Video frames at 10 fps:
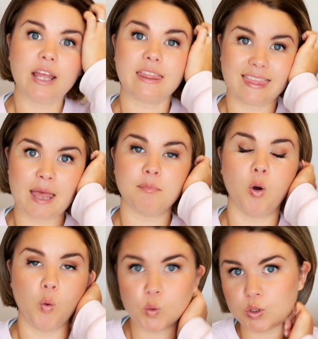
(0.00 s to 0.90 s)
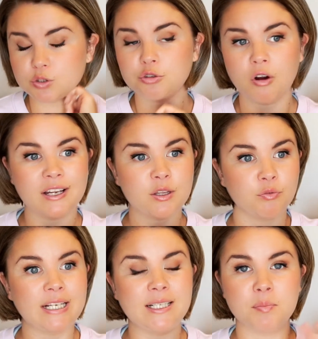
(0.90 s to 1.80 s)
them all. Try the
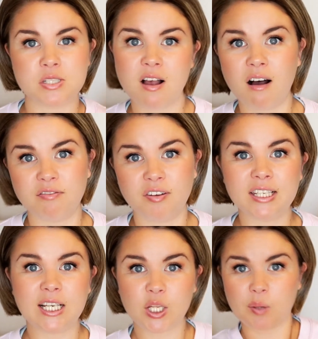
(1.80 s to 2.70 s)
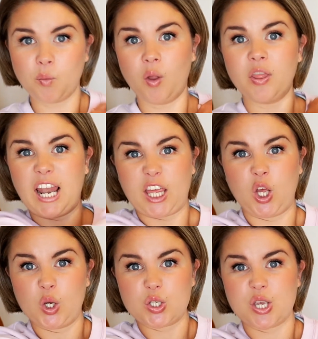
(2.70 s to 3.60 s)
really bizarre, funny looking one that like
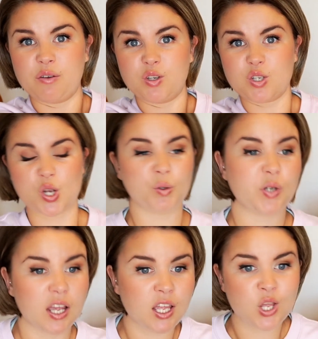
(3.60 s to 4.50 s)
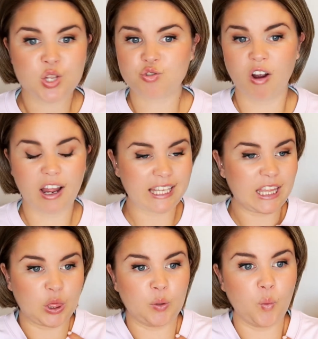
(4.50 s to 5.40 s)
hooks over your shoulder.
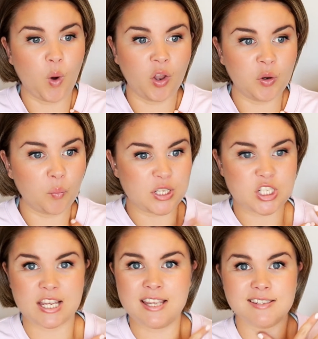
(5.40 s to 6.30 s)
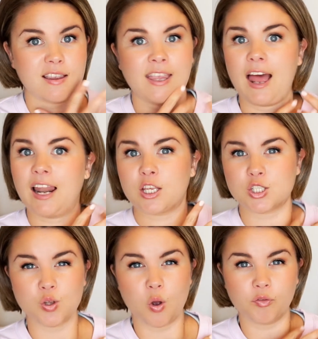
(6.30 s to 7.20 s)
Try the one which is, yeah, like a
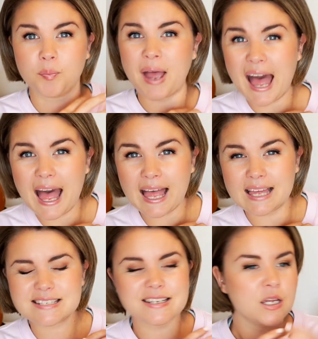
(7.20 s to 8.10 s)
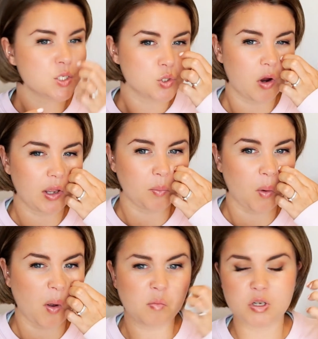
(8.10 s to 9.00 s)
soft pad. Try the
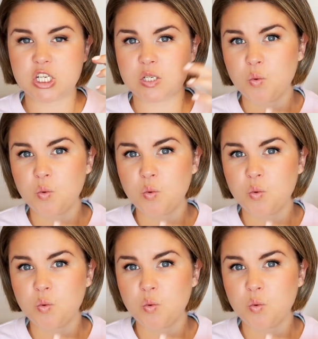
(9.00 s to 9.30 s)
one which is